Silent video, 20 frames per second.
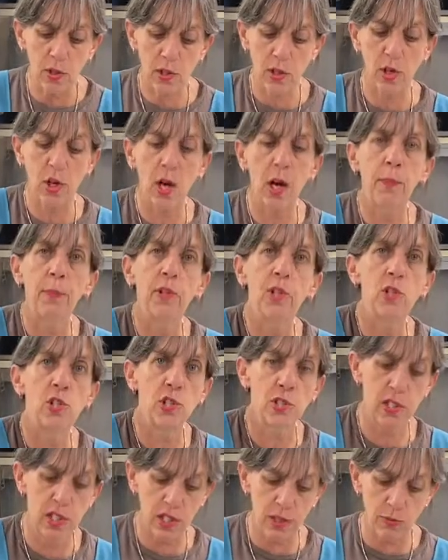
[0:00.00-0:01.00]
top and
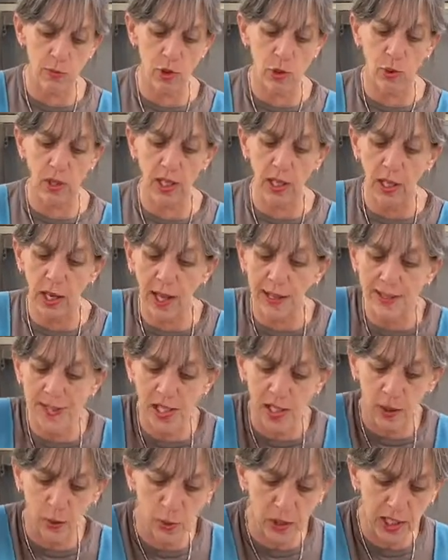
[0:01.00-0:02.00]
just keep doing it
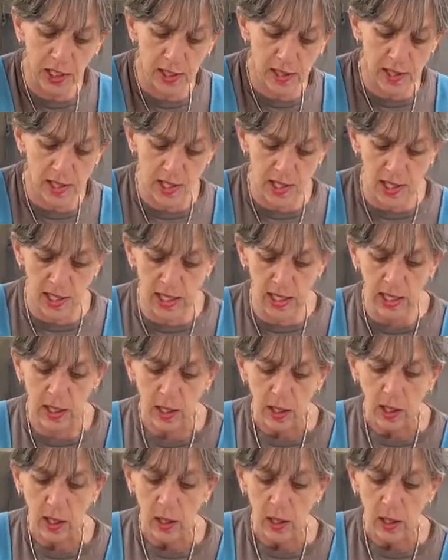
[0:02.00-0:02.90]
until we can see,